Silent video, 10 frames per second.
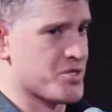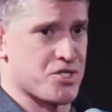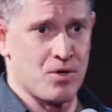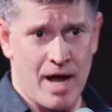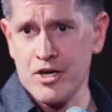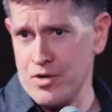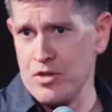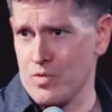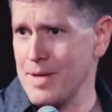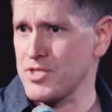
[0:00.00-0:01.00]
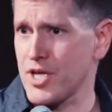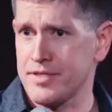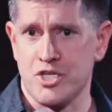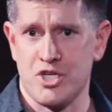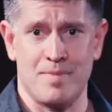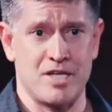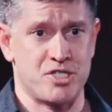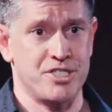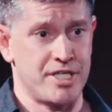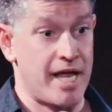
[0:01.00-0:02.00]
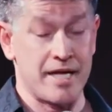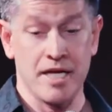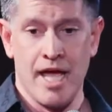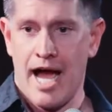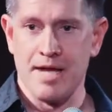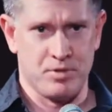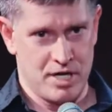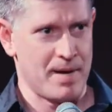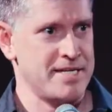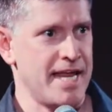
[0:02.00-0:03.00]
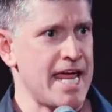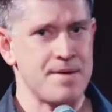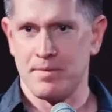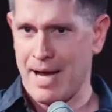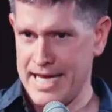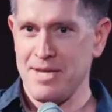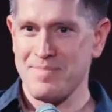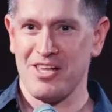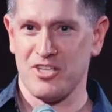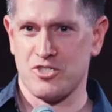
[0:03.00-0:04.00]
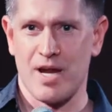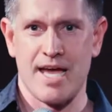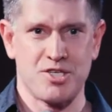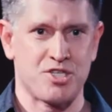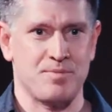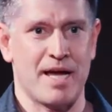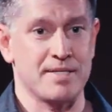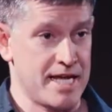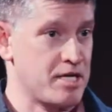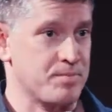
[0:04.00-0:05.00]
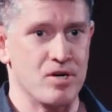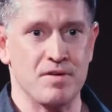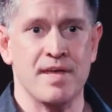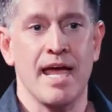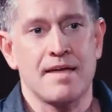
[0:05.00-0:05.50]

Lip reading: So I go to the website that she mentioned, and I put in my name and my email address and my date of birth,